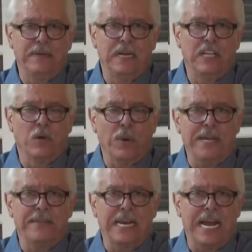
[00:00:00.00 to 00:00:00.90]
And the way
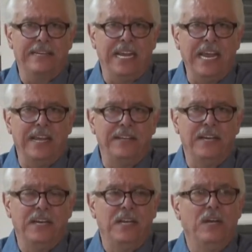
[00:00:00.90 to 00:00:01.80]
that I did
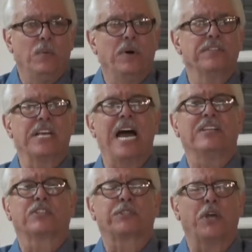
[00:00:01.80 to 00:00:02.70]
was I
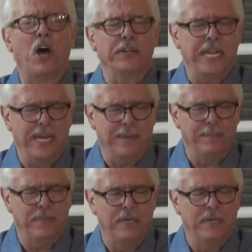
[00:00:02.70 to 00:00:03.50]
sought him.